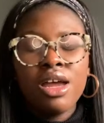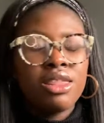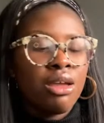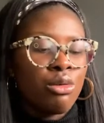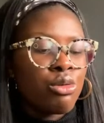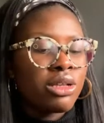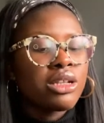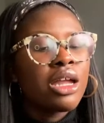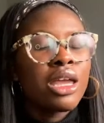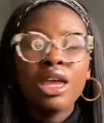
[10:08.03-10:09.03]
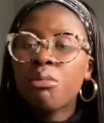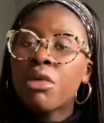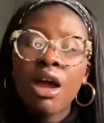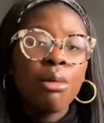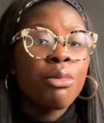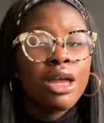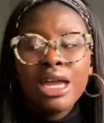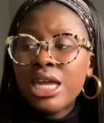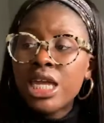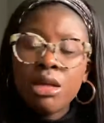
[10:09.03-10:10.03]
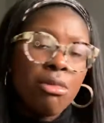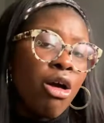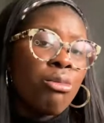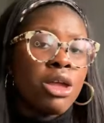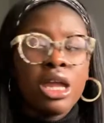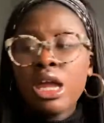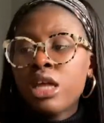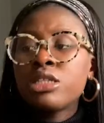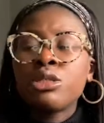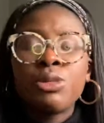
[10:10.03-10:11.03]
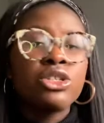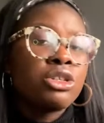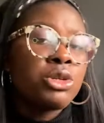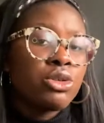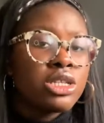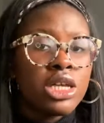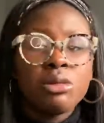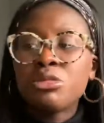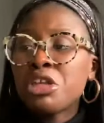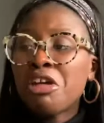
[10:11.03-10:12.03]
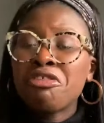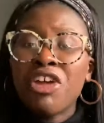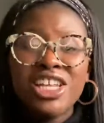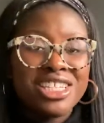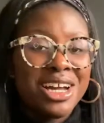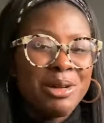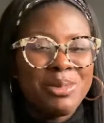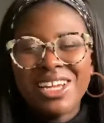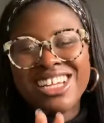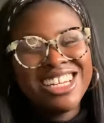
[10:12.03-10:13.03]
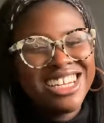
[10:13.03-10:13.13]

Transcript: They were always like, hit me up, email me, speak to me on Teams, FaceTime me.